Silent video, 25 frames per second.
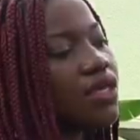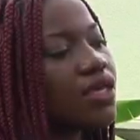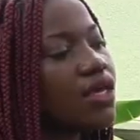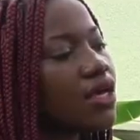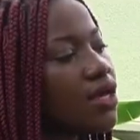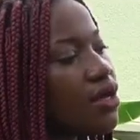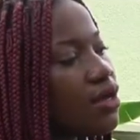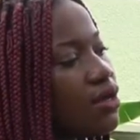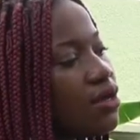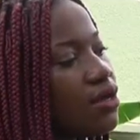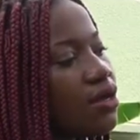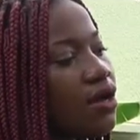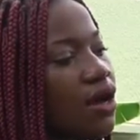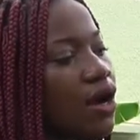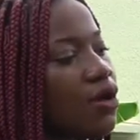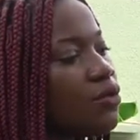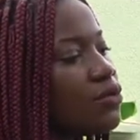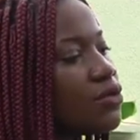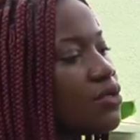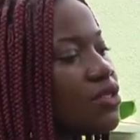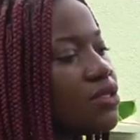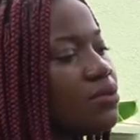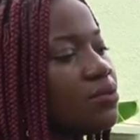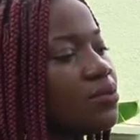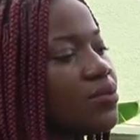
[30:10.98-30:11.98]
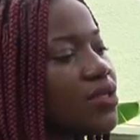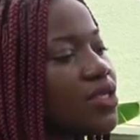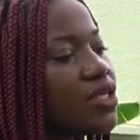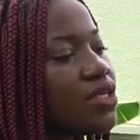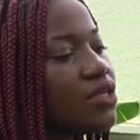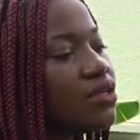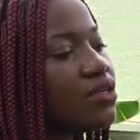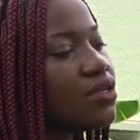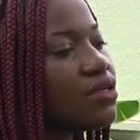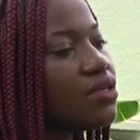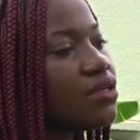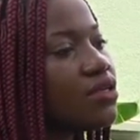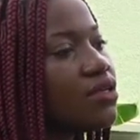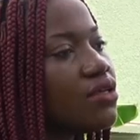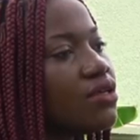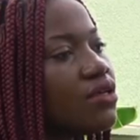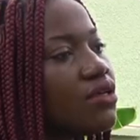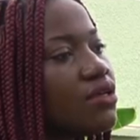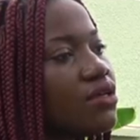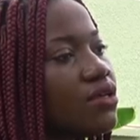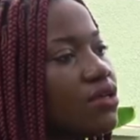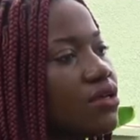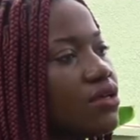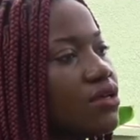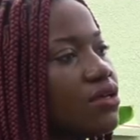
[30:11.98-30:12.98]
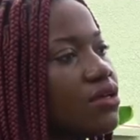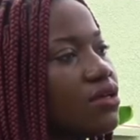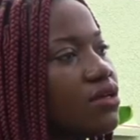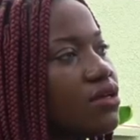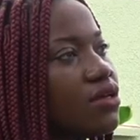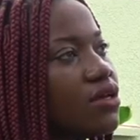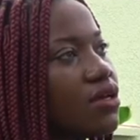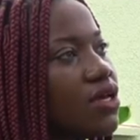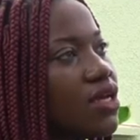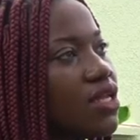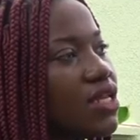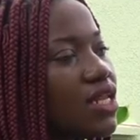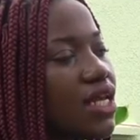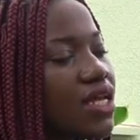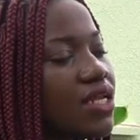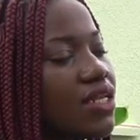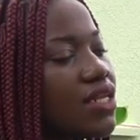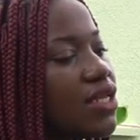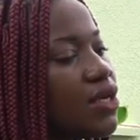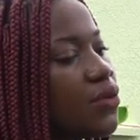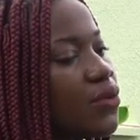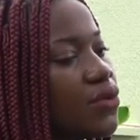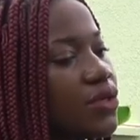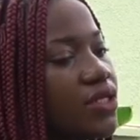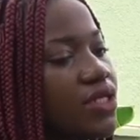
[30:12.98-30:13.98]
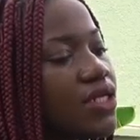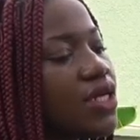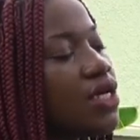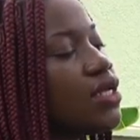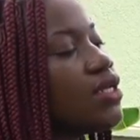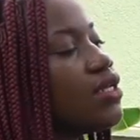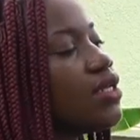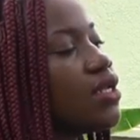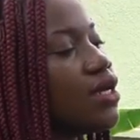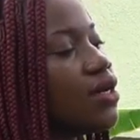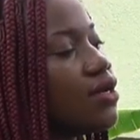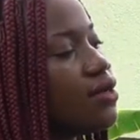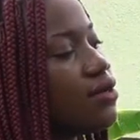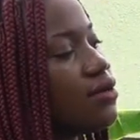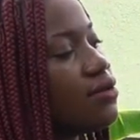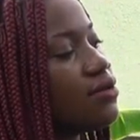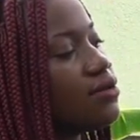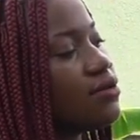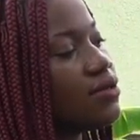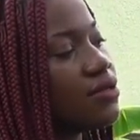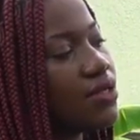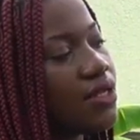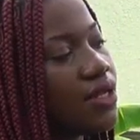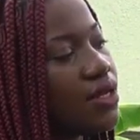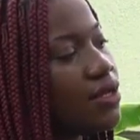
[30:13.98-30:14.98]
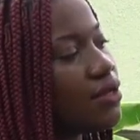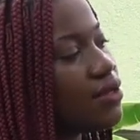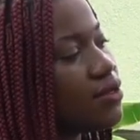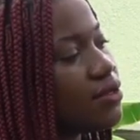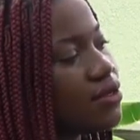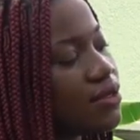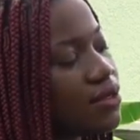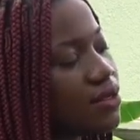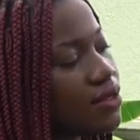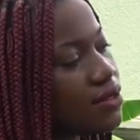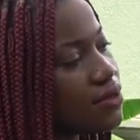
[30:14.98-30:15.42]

Yeah, I wouldn't be a 9-day wonder. No. Any